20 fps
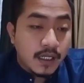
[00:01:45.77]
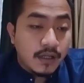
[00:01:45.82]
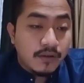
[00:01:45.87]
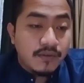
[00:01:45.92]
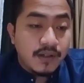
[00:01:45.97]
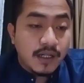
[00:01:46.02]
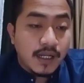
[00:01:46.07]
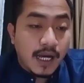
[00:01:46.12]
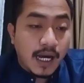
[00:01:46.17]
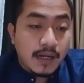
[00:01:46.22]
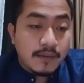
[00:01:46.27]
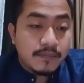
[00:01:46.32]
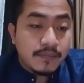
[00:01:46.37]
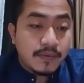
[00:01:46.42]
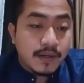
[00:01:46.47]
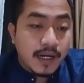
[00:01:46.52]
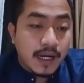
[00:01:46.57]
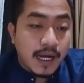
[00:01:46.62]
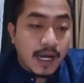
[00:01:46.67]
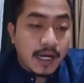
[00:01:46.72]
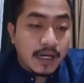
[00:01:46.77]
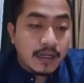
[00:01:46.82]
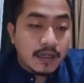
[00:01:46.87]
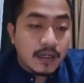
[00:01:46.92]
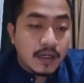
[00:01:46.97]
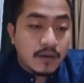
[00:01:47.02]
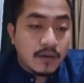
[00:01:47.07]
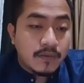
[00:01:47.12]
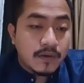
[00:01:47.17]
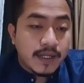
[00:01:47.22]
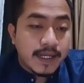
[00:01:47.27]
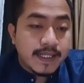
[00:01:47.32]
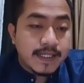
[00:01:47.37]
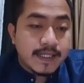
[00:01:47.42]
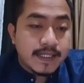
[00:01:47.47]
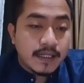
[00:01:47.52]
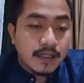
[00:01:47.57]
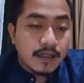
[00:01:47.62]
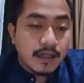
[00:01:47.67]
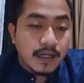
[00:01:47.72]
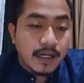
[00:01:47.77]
Will APRA acknowledge